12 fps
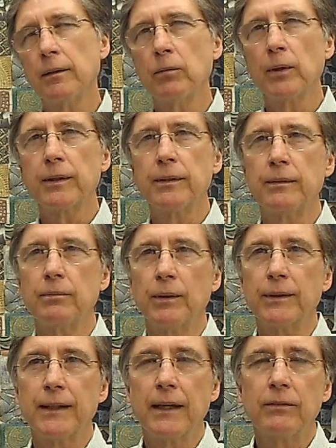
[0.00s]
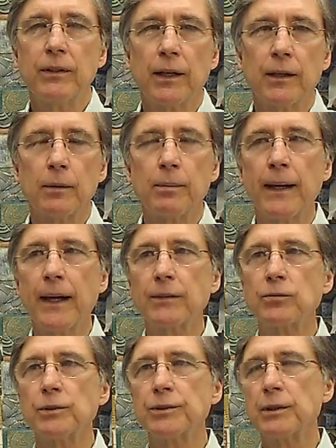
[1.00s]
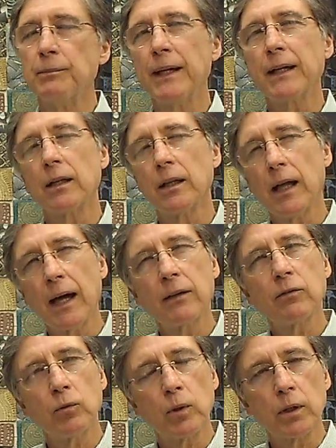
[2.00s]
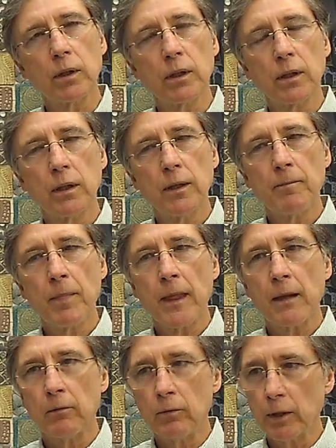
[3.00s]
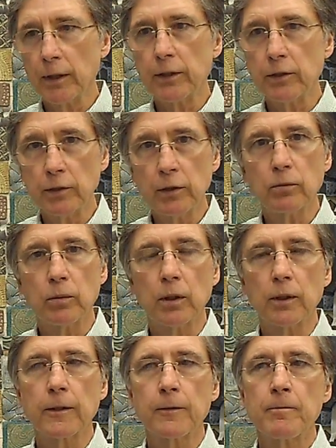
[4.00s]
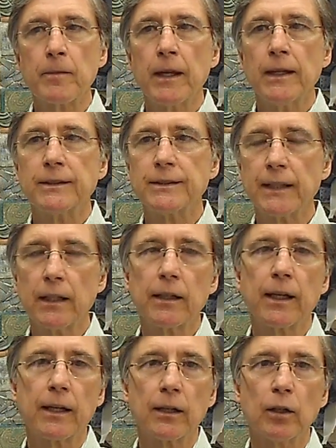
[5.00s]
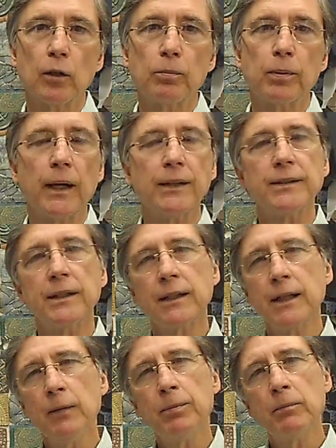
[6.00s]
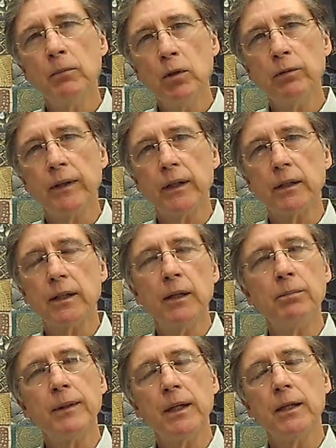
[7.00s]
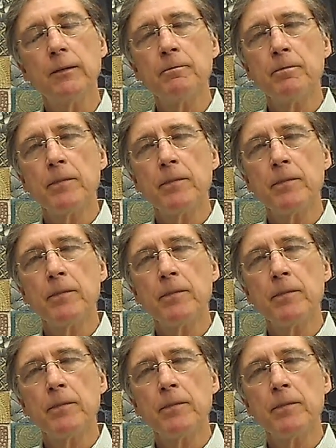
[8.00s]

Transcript: What they've done in the past was to make a lot of work, really good work, sell it at a low price, and to keep it moving, keep the